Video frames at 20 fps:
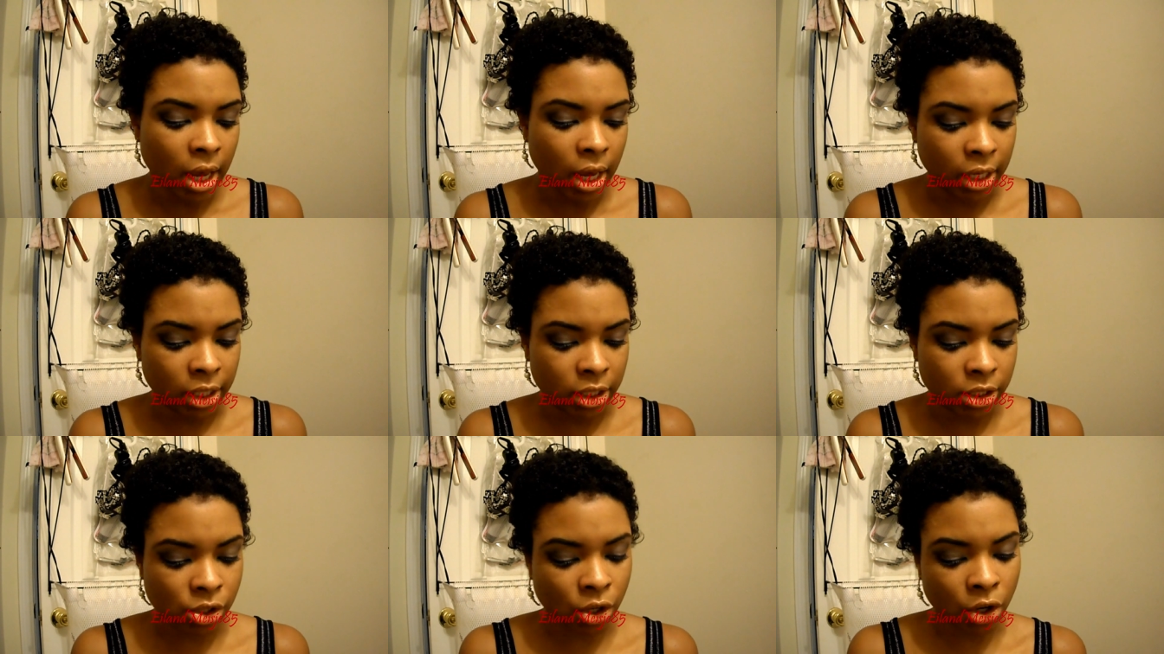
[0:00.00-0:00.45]

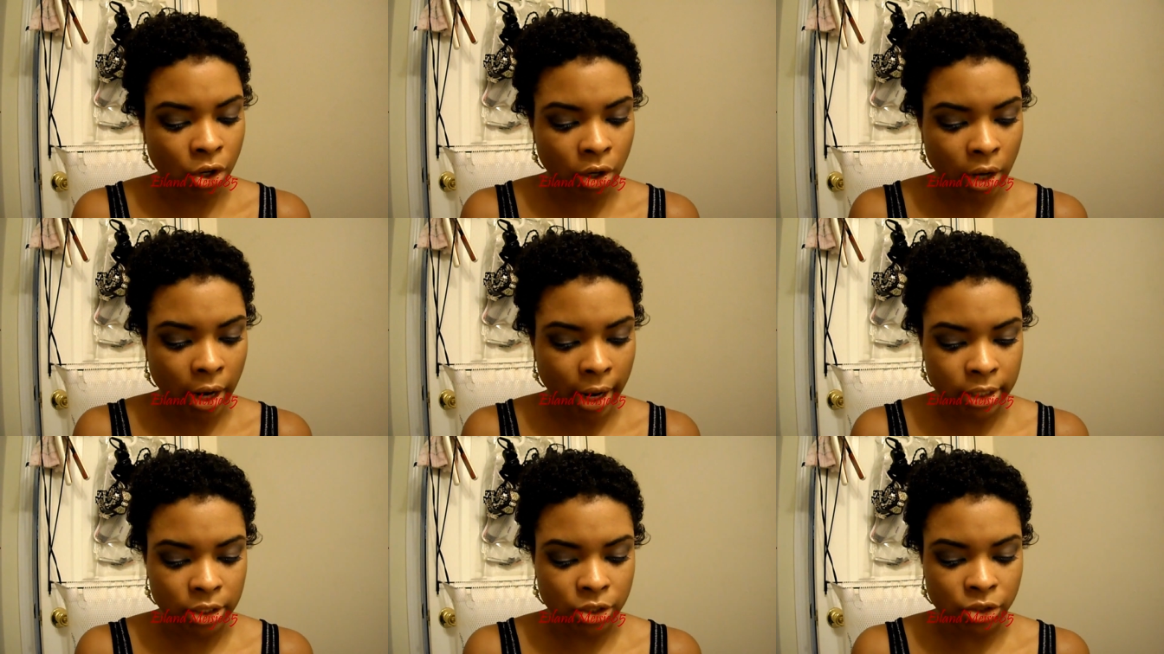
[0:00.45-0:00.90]
And it's Curl
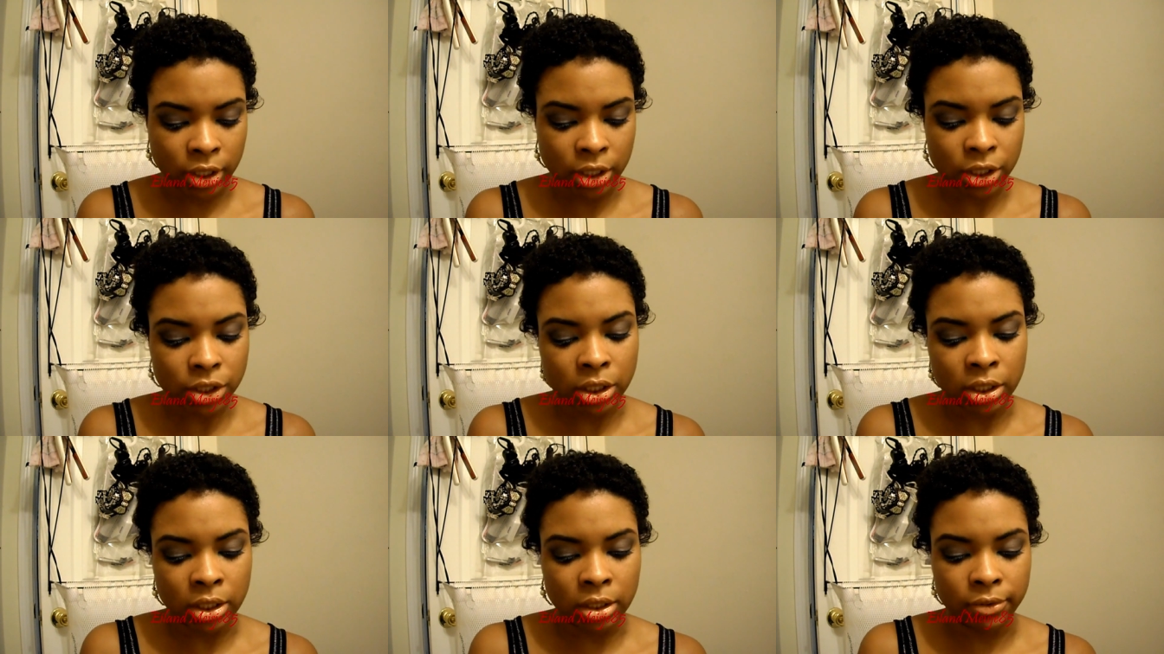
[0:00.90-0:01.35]

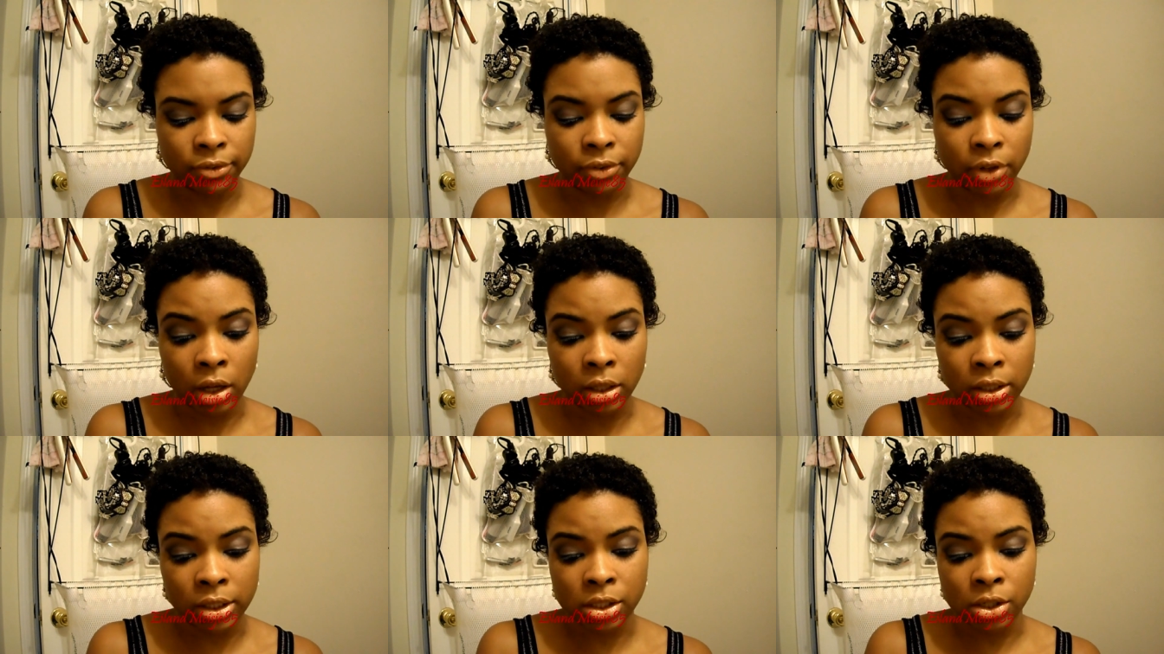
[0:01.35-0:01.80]
Hydration
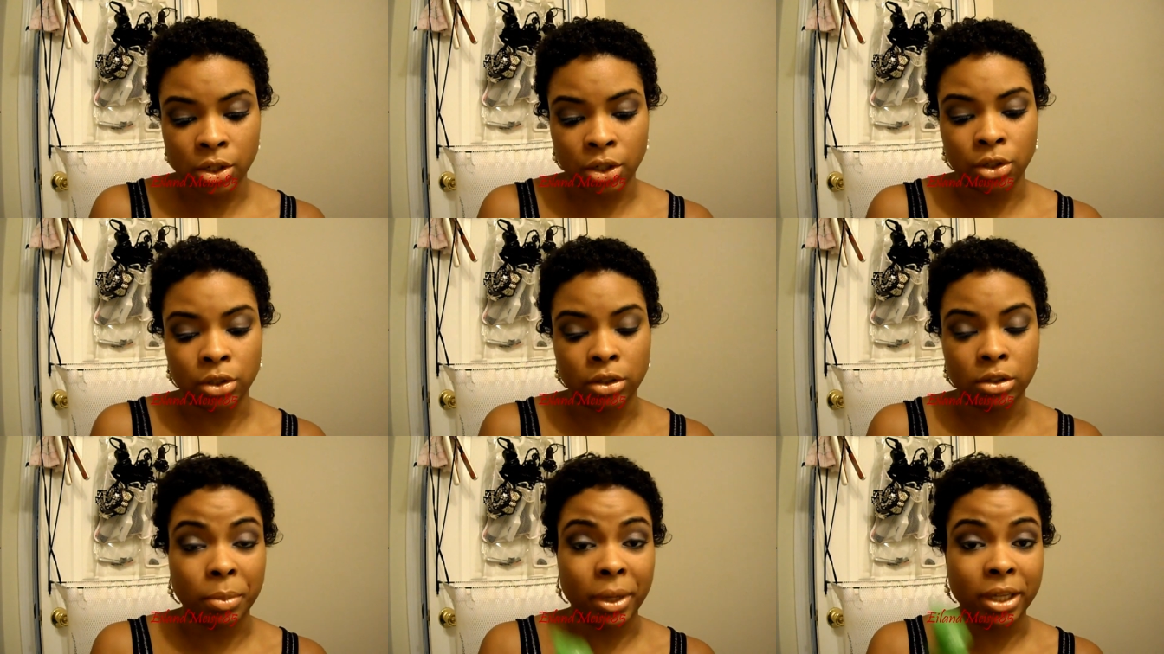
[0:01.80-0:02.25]
Flawless
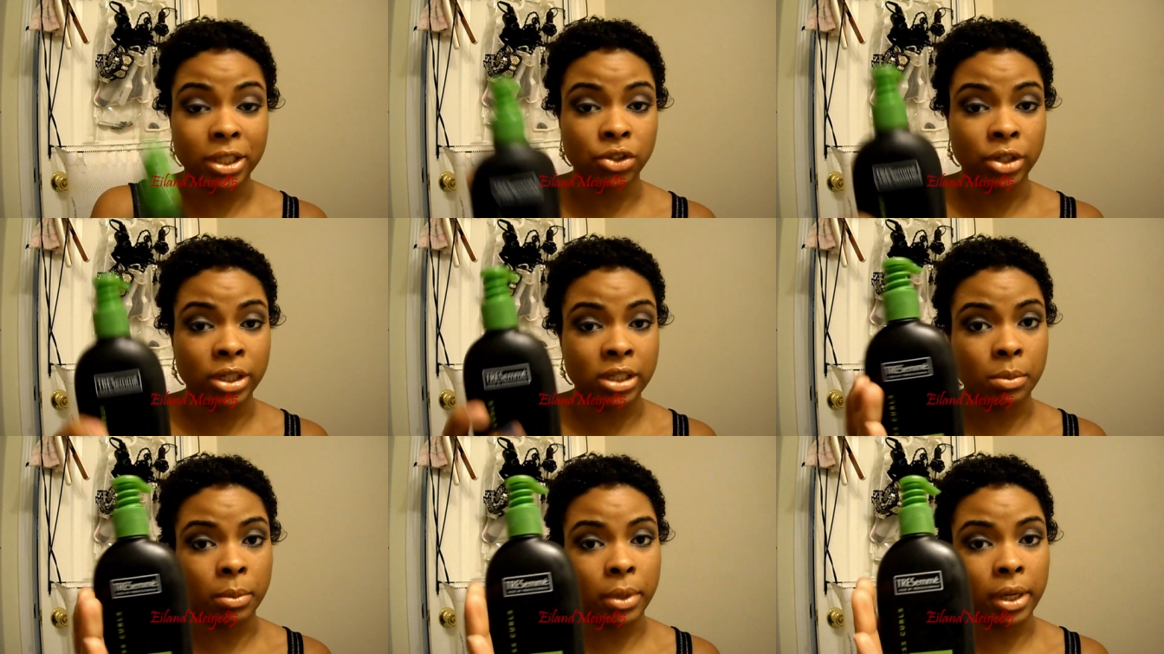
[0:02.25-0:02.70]
Curls by
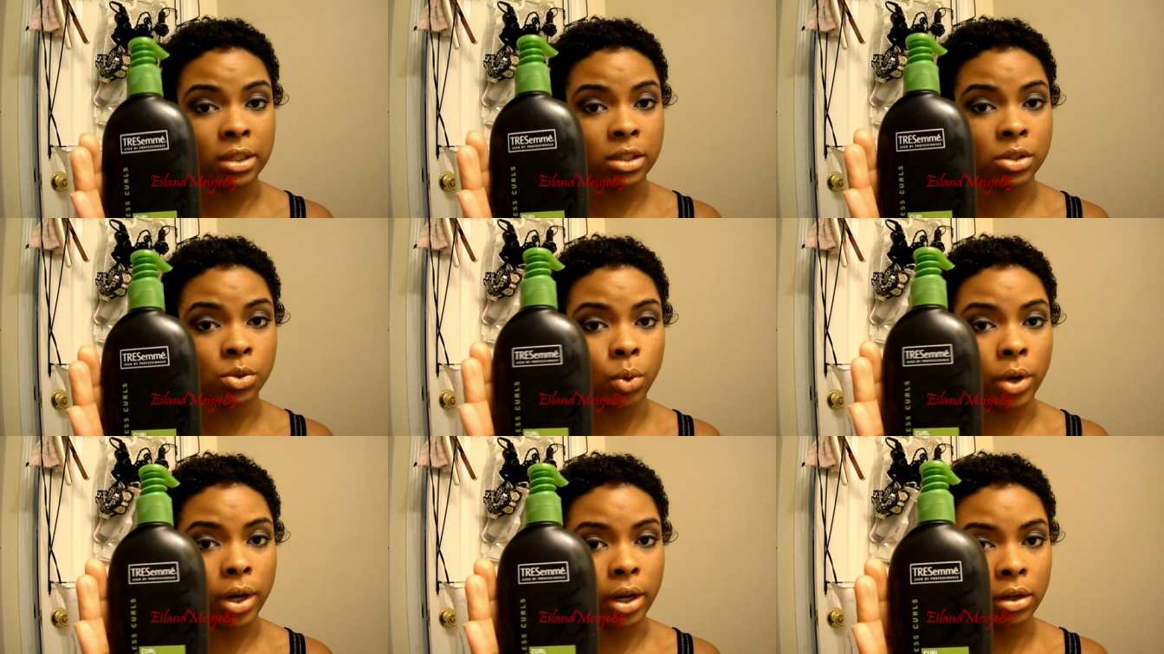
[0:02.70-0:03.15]
Tresemme
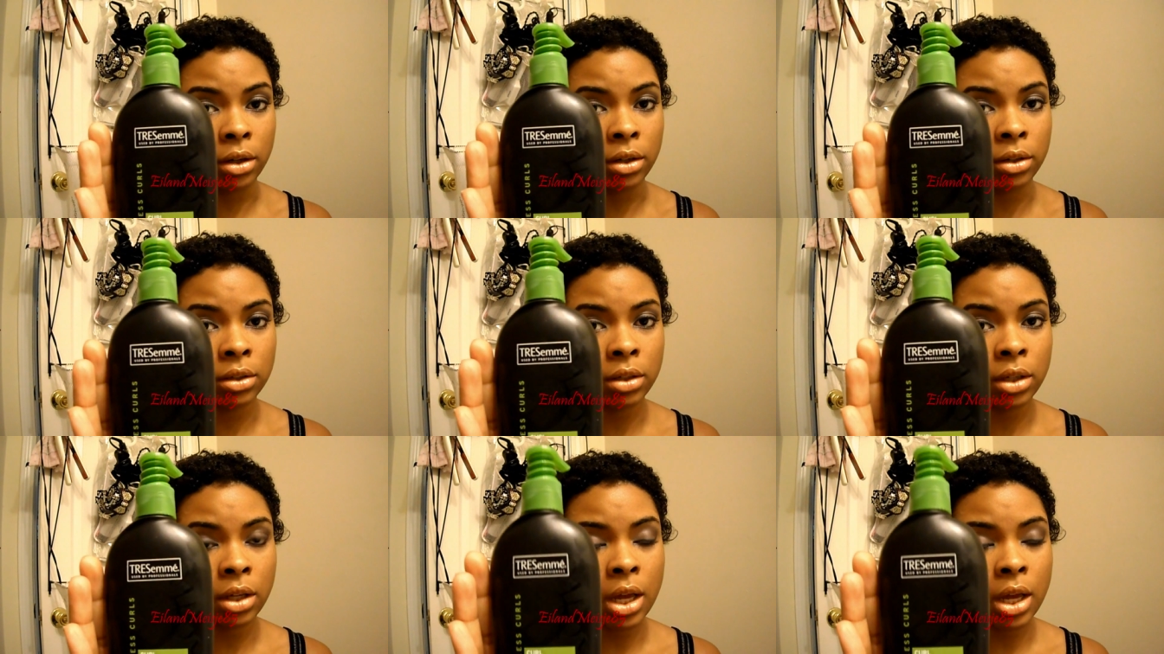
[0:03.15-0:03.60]
as well.